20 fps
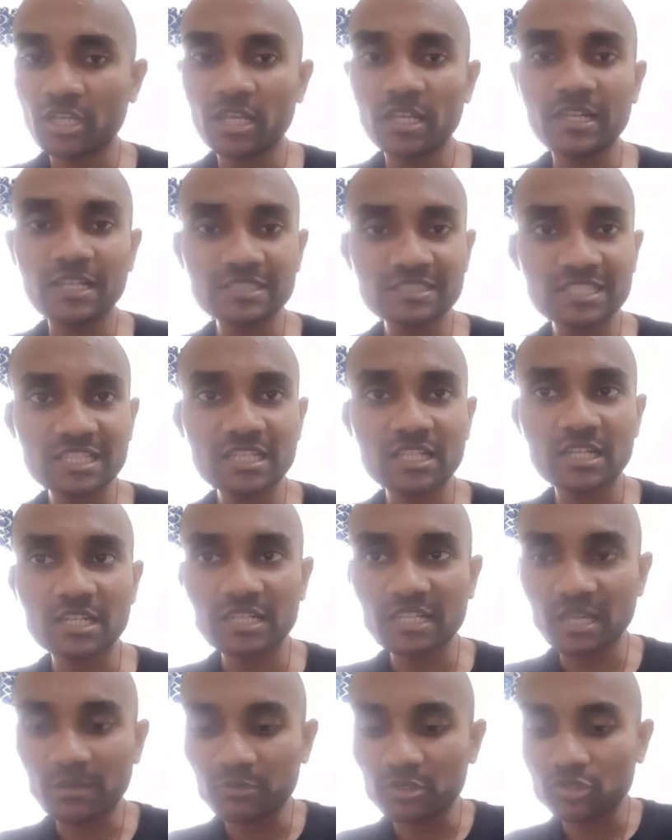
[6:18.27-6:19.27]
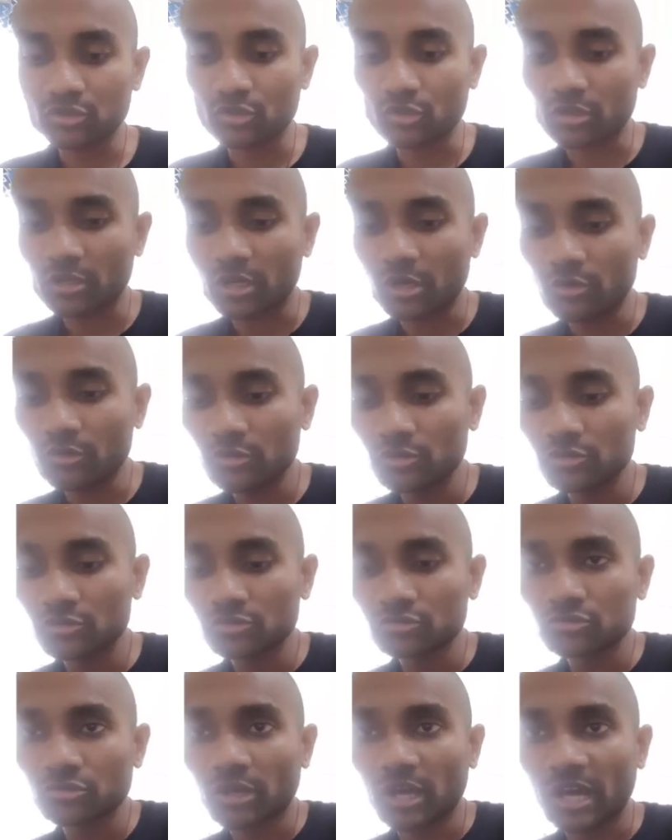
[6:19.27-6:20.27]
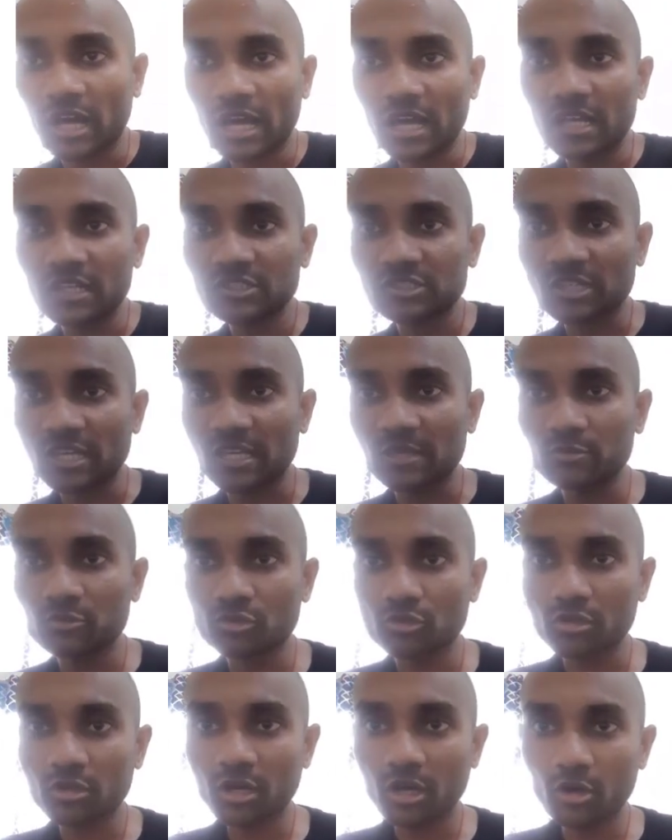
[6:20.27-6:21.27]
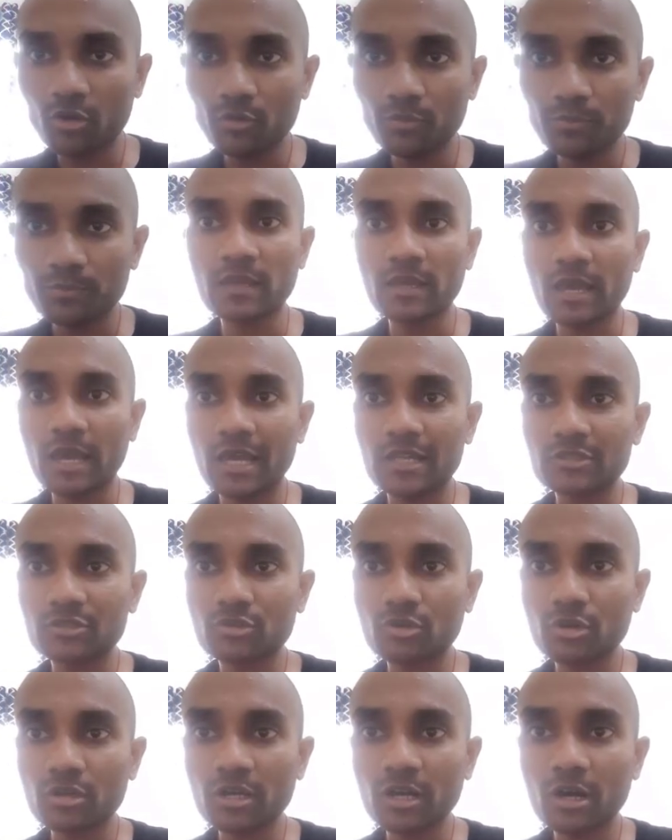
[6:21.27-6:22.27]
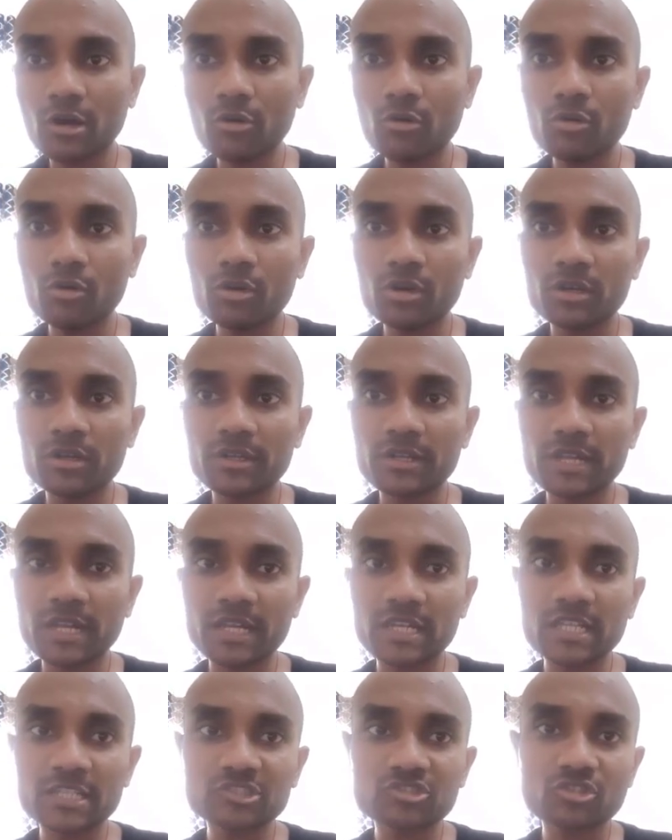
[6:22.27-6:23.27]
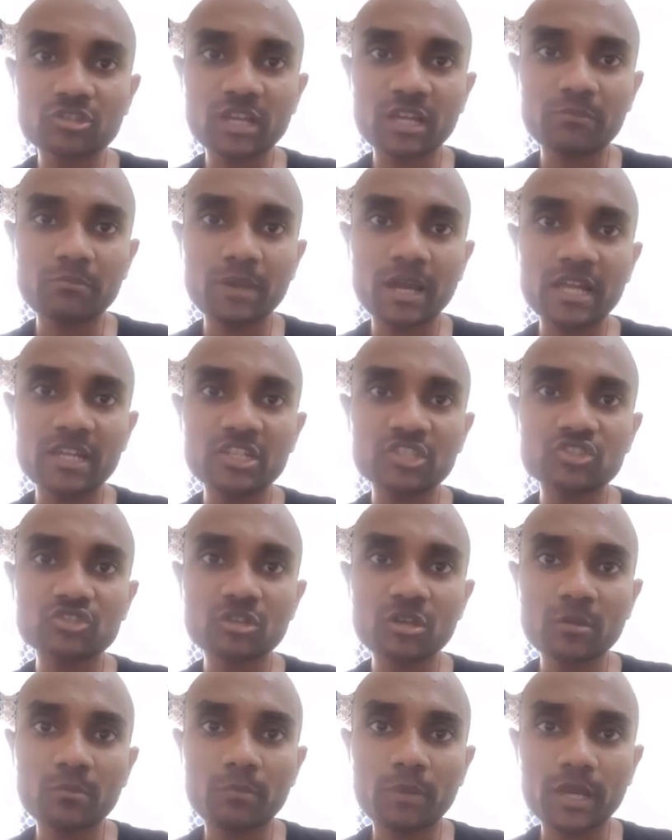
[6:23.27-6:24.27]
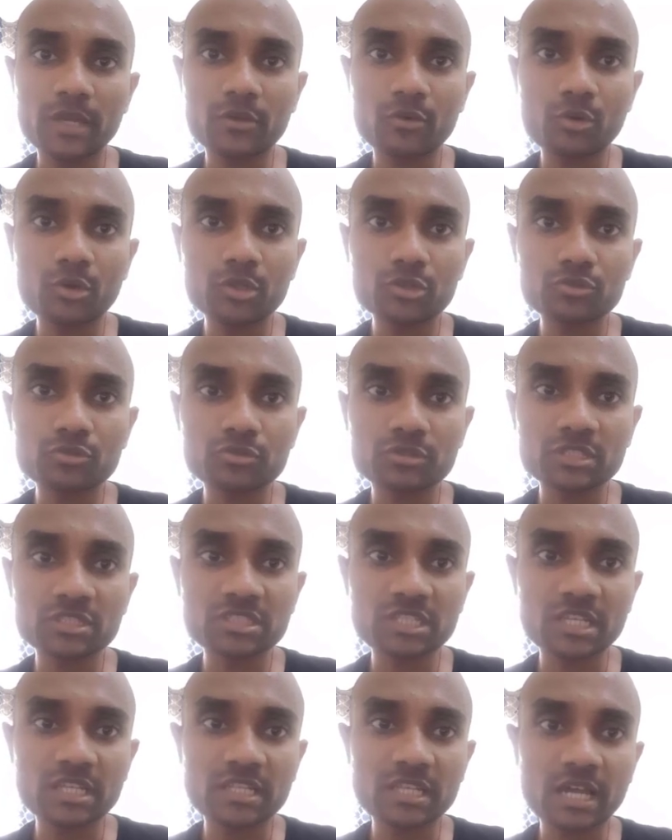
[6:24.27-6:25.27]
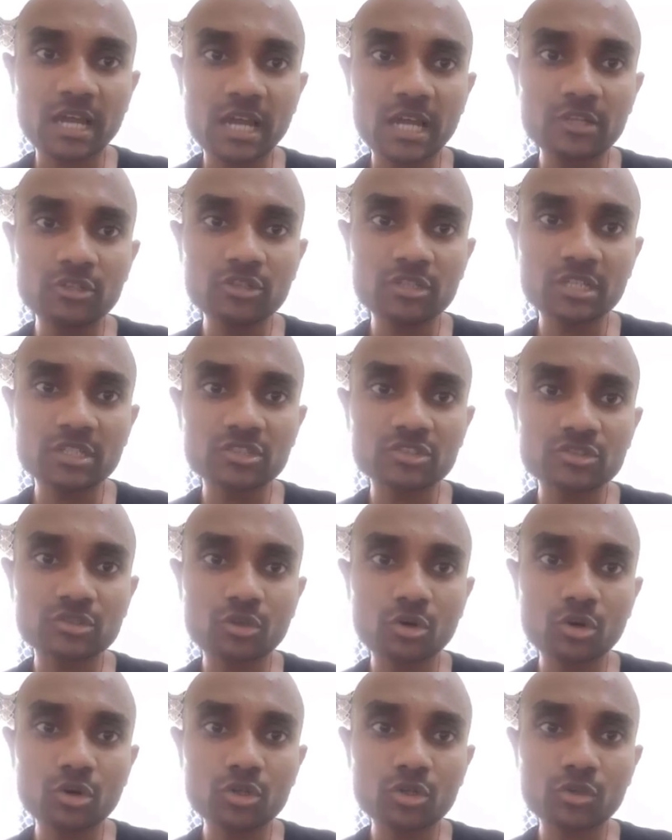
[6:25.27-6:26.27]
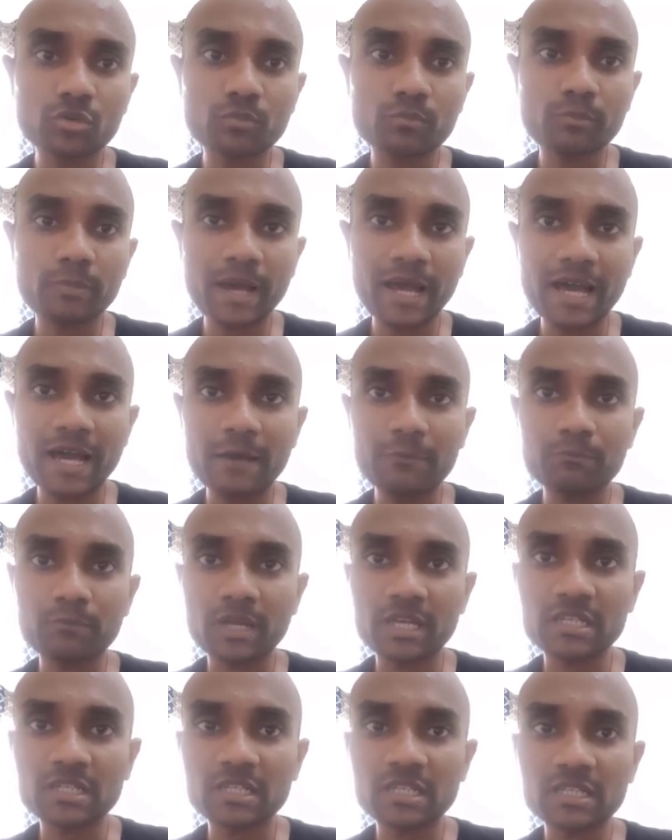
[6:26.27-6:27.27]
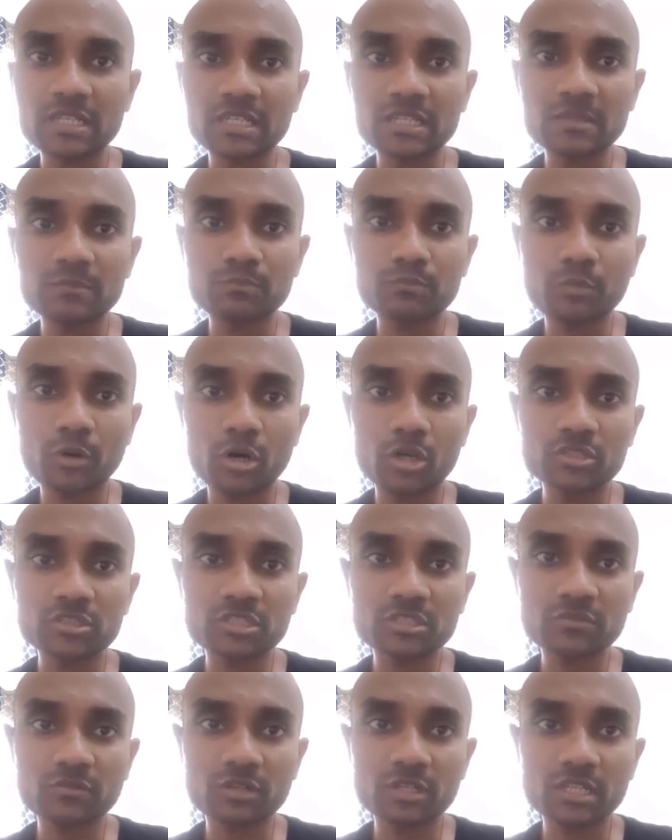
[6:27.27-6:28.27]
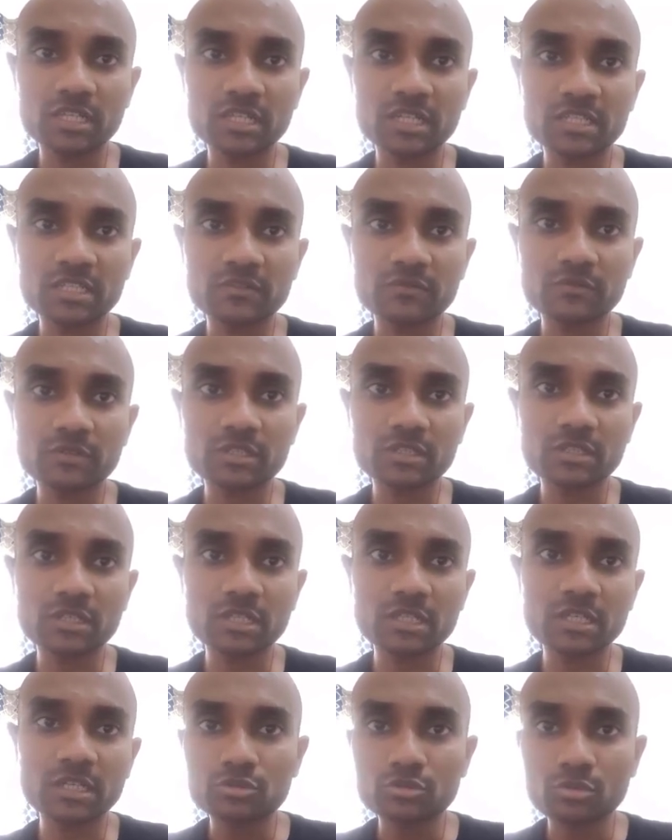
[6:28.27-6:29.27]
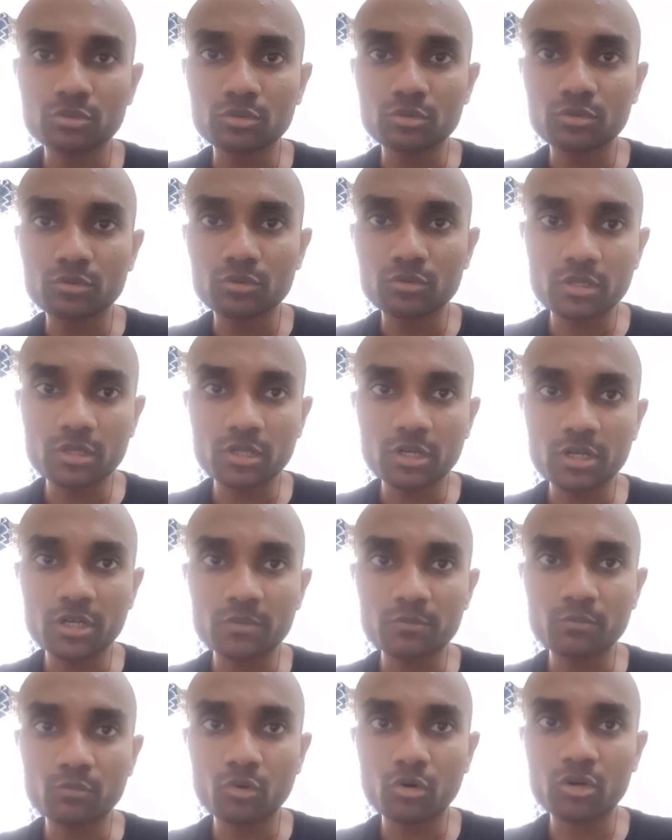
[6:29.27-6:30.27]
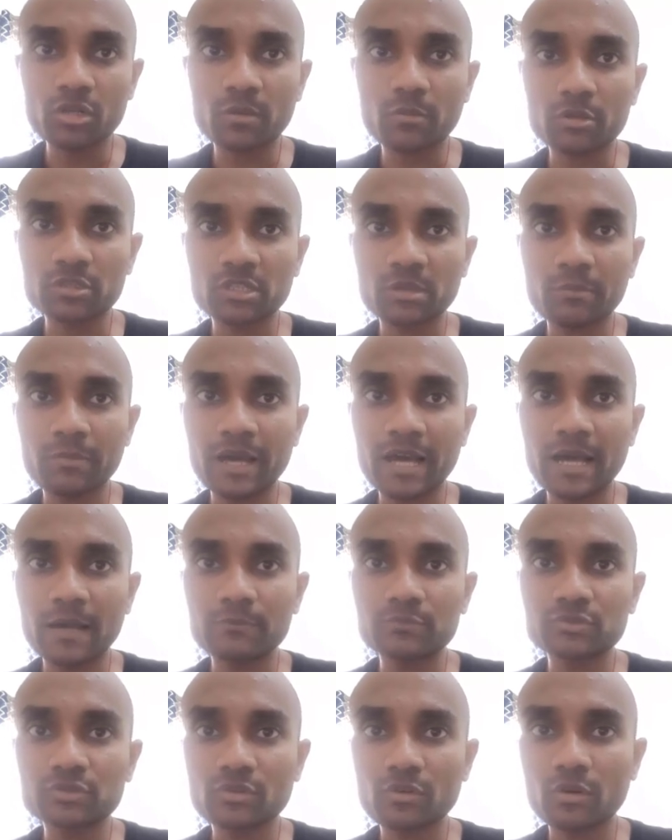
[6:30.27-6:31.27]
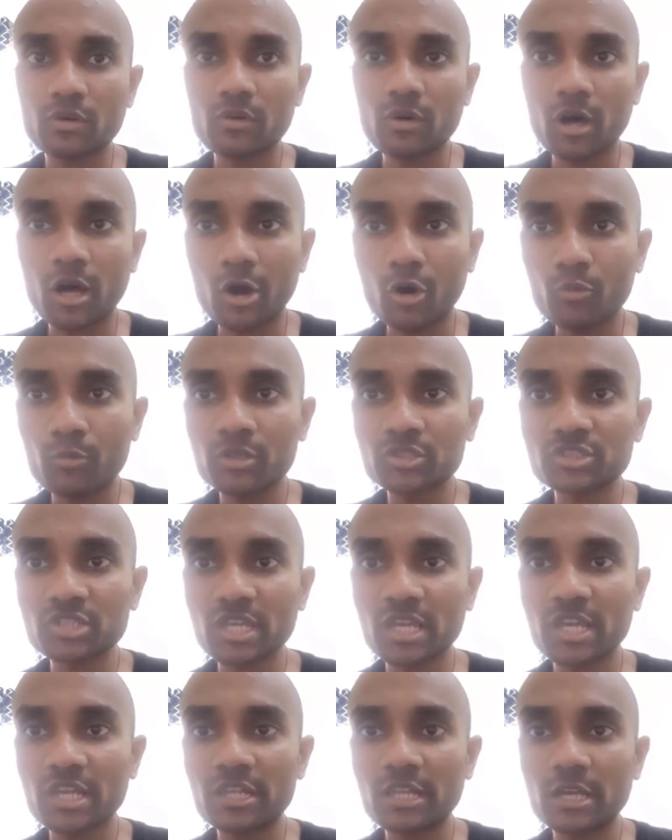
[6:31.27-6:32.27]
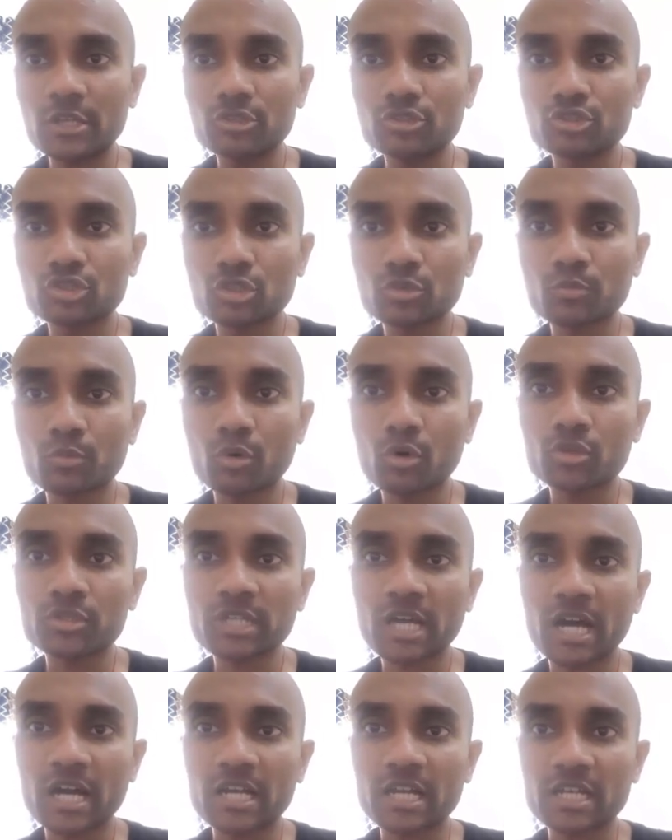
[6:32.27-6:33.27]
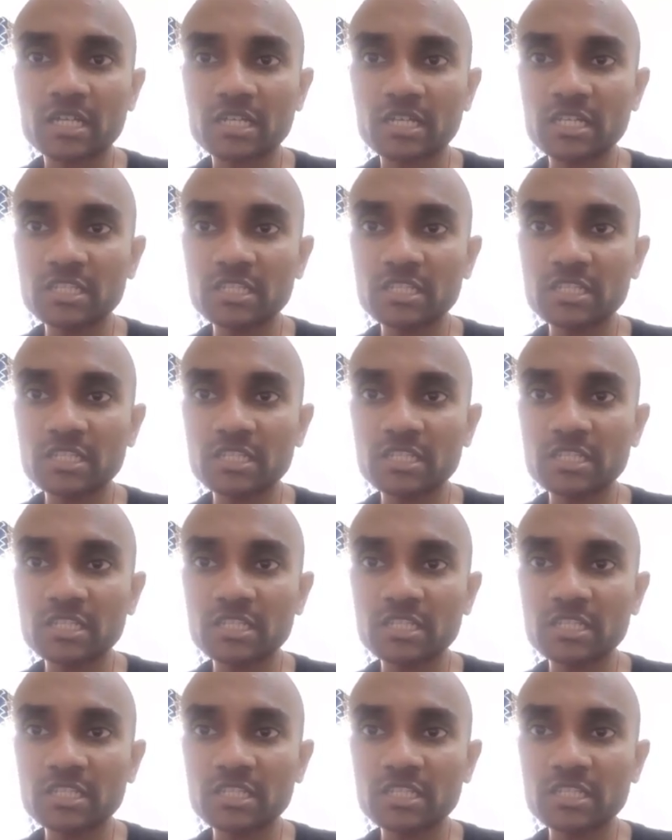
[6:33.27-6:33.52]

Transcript: Let's say currently I'm in Gurgaon, so I'll type Gurgaon, and Gurgaon radius you can manage by going to this area, and you can go to map by clicking positive or negative. Click to learn more about the maps, how much area you should more target.